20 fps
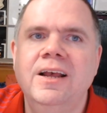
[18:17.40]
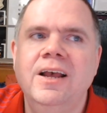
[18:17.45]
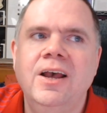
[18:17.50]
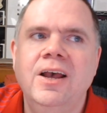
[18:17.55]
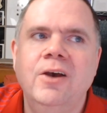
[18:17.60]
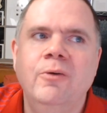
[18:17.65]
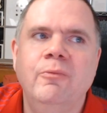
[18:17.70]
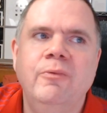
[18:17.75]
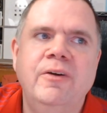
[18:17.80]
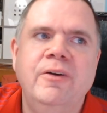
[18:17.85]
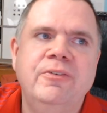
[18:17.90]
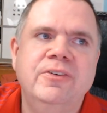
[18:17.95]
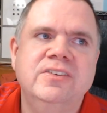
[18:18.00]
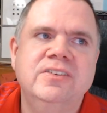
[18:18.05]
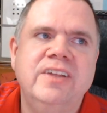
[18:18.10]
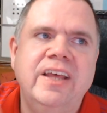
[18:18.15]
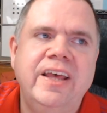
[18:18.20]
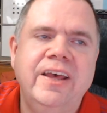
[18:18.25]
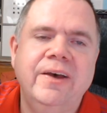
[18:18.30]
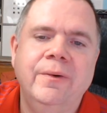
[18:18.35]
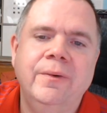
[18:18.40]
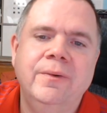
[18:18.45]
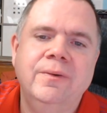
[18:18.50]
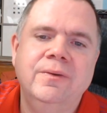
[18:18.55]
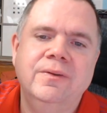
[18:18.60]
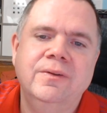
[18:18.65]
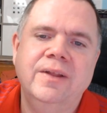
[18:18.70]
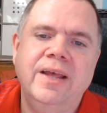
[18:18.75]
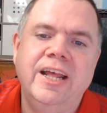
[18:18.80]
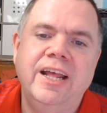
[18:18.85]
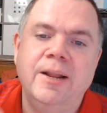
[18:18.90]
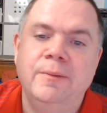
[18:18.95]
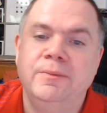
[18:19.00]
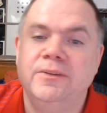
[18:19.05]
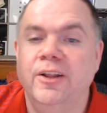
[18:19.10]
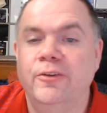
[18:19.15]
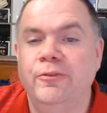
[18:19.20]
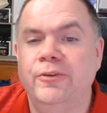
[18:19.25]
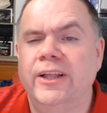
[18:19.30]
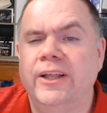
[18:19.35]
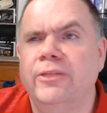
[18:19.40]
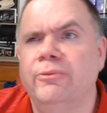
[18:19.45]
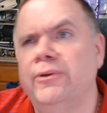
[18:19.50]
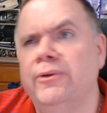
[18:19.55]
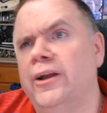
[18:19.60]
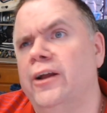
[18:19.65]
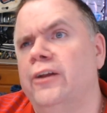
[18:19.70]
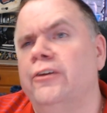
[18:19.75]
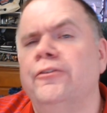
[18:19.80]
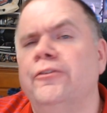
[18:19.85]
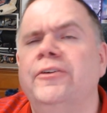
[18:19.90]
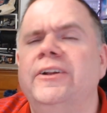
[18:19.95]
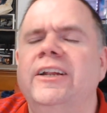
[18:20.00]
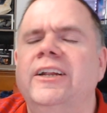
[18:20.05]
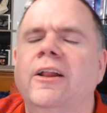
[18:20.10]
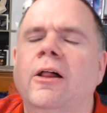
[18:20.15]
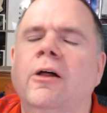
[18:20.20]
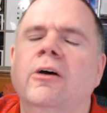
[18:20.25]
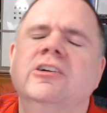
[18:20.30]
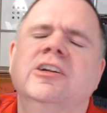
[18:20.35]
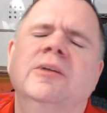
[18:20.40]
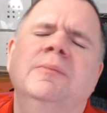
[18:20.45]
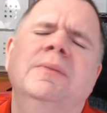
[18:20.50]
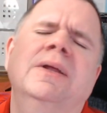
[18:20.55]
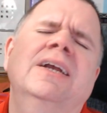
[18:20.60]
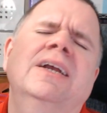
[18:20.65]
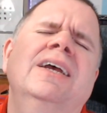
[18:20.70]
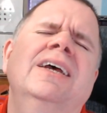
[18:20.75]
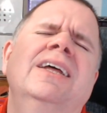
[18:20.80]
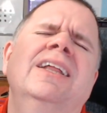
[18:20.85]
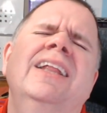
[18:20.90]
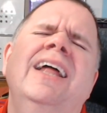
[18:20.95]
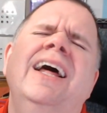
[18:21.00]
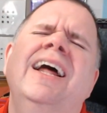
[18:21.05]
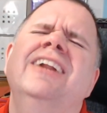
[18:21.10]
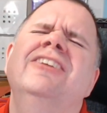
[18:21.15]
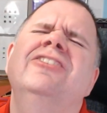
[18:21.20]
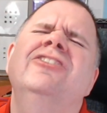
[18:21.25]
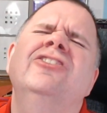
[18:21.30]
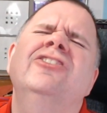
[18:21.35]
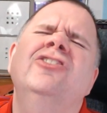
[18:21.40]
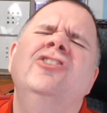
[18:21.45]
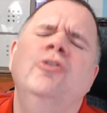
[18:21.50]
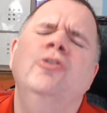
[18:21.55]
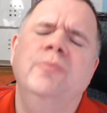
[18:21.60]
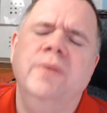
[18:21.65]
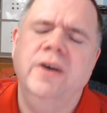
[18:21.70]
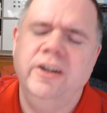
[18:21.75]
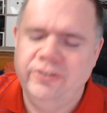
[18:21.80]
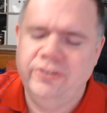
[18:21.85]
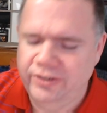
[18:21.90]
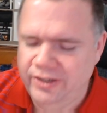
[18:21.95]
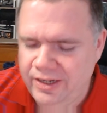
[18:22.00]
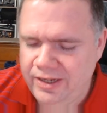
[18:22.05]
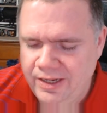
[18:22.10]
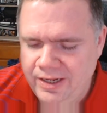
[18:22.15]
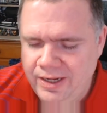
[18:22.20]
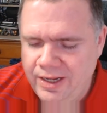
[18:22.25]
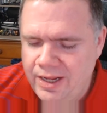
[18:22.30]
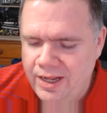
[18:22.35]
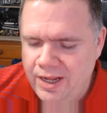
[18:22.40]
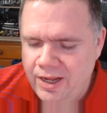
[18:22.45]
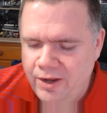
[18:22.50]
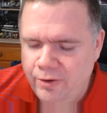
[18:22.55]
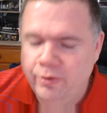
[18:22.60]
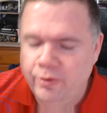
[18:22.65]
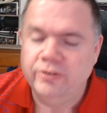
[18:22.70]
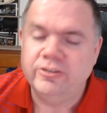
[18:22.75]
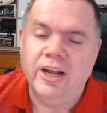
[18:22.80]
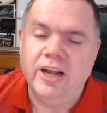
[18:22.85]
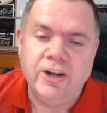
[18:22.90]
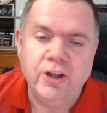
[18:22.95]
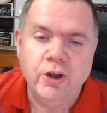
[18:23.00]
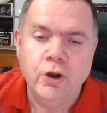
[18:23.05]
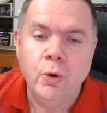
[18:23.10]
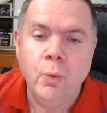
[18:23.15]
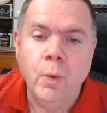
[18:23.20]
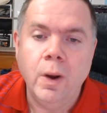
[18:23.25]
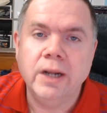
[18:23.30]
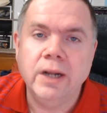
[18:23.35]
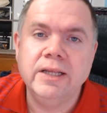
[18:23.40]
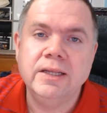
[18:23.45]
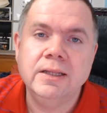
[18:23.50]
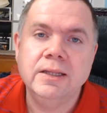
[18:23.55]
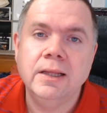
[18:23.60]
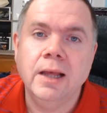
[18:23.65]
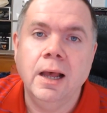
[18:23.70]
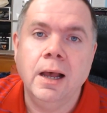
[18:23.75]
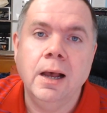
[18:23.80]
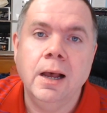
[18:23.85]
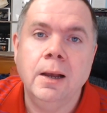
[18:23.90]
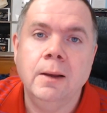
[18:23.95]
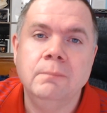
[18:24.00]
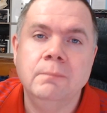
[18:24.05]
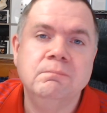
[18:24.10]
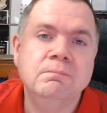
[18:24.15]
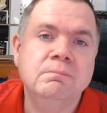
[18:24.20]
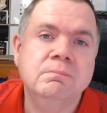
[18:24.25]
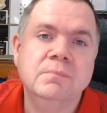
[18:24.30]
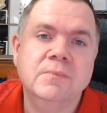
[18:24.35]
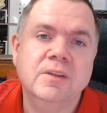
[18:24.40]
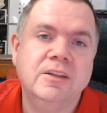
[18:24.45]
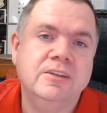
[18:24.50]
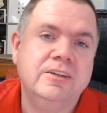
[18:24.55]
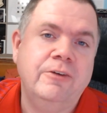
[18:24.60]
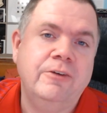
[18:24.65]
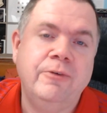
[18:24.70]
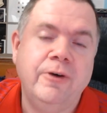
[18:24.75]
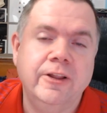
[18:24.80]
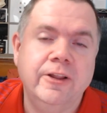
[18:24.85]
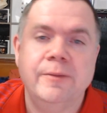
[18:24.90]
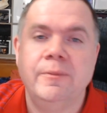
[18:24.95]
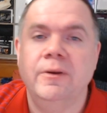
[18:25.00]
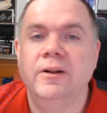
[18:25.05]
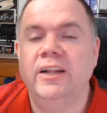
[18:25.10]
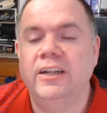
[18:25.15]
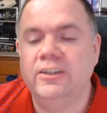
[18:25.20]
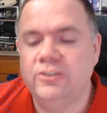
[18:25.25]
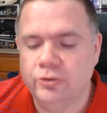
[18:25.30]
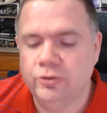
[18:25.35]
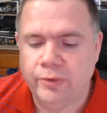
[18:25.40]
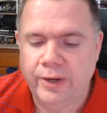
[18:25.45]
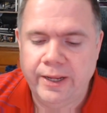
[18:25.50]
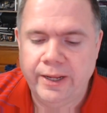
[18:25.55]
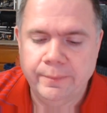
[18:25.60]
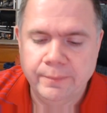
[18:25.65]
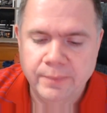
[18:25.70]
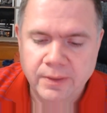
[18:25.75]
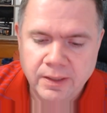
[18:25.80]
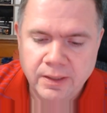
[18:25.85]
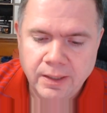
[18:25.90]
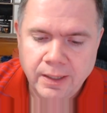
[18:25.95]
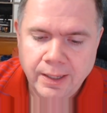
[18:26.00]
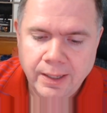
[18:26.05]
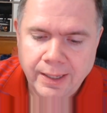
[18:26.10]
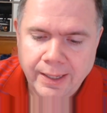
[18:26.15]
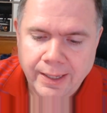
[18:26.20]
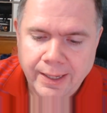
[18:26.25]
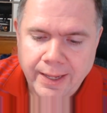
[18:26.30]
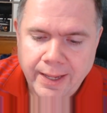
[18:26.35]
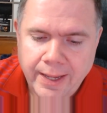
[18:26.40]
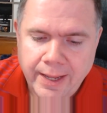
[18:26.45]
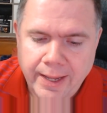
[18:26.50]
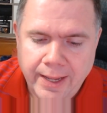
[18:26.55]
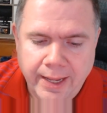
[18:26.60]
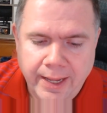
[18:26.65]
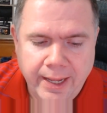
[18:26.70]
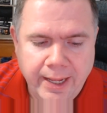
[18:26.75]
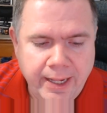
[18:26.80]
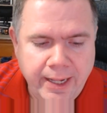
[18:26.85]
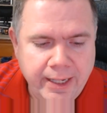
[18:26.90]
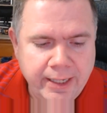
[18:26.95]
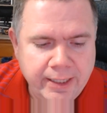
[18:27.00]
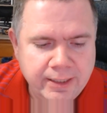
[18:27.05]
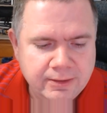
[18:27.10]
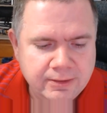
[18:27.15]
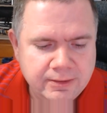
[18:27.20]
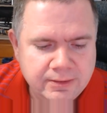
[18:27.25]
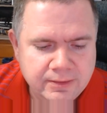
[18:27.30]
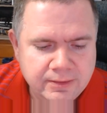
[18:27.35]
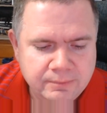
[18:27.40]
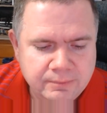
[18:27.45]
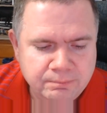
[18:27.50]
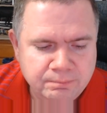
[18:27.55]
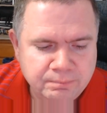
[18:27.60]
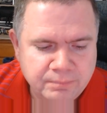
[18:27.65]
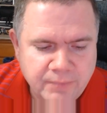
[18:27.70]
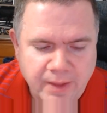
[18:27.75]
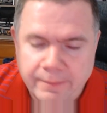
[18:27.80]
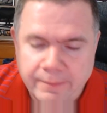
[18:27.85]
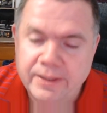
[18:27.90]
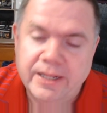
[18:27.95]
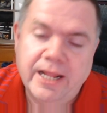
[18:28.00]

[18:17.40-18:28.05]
went for sale, ended up selling for like $350. I'm like, that is just too much. Which I know who won it because I follow them on Instagram, and I mean